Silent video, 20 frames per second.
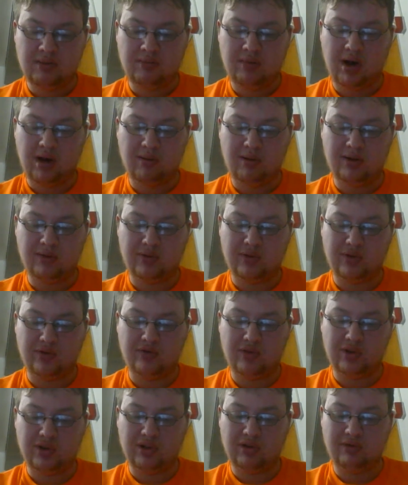However,
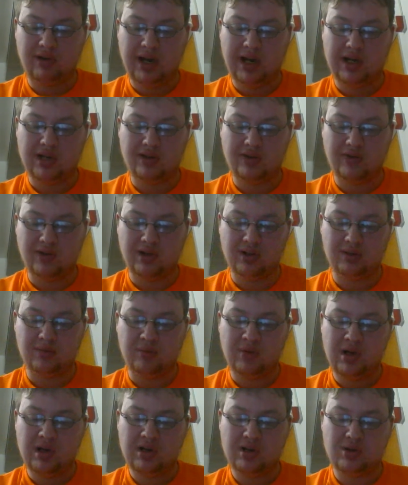for the latest film,
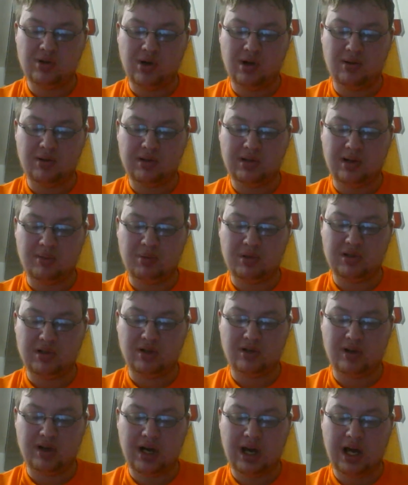Star Wars
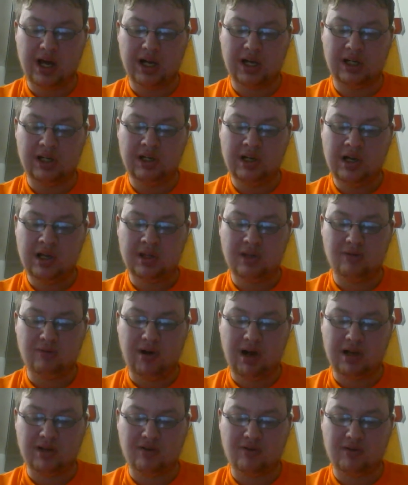Episode 9, The
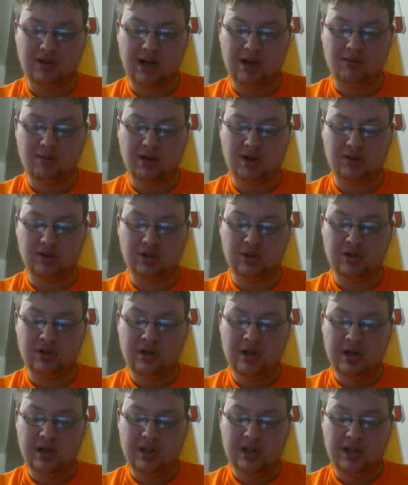Rise of Skywalker,
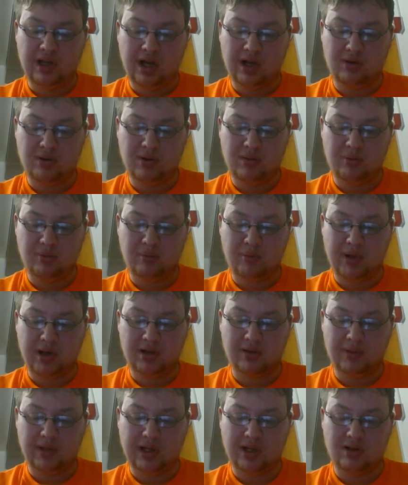that group
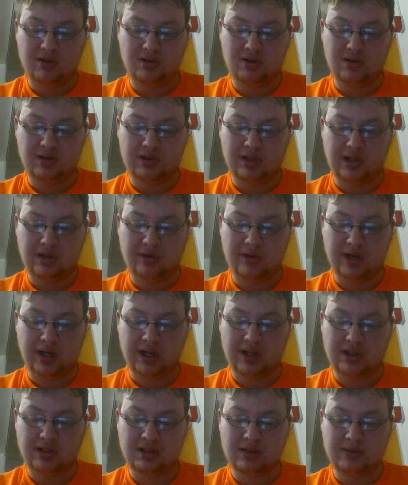apparently includes the
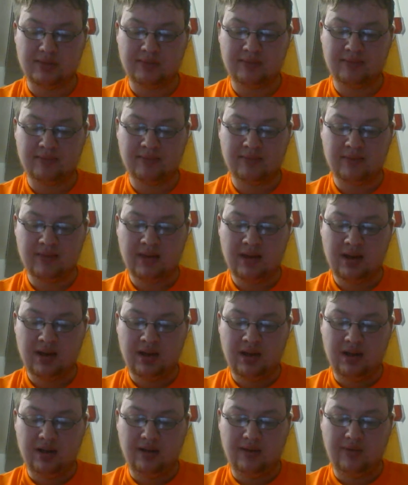critics.
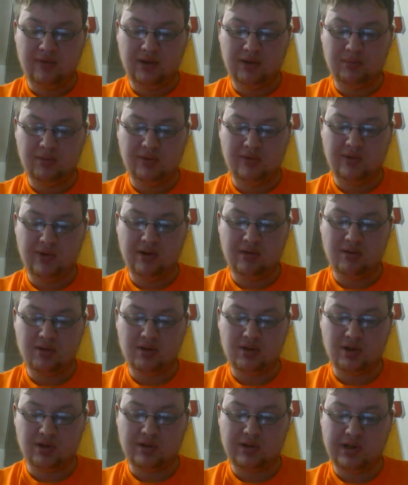Film
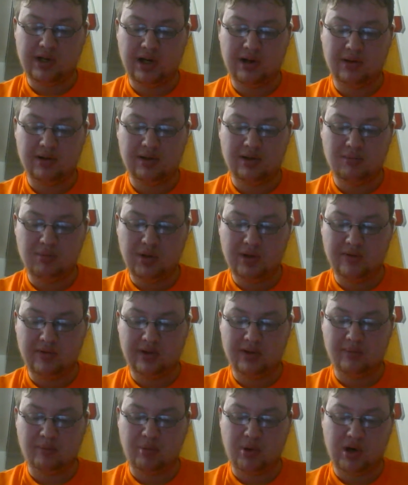reviewers are tearing the movie
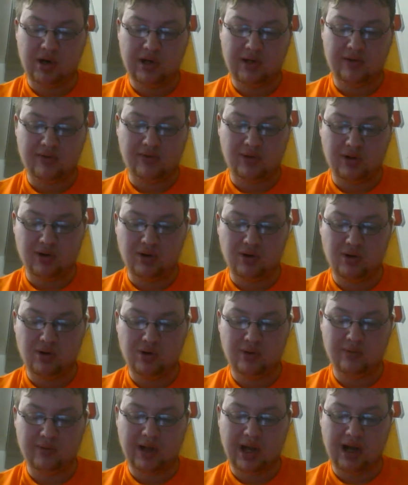apart for a
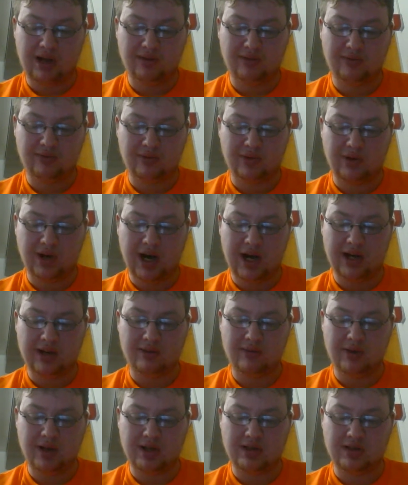whole variety
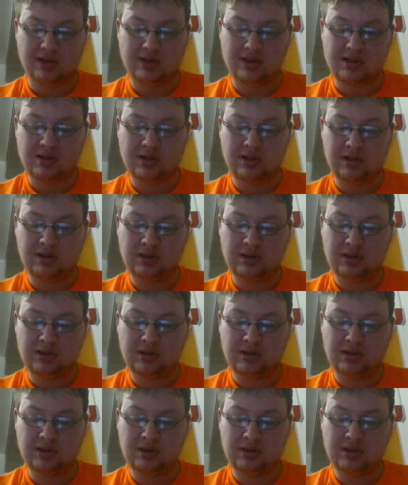of reasons.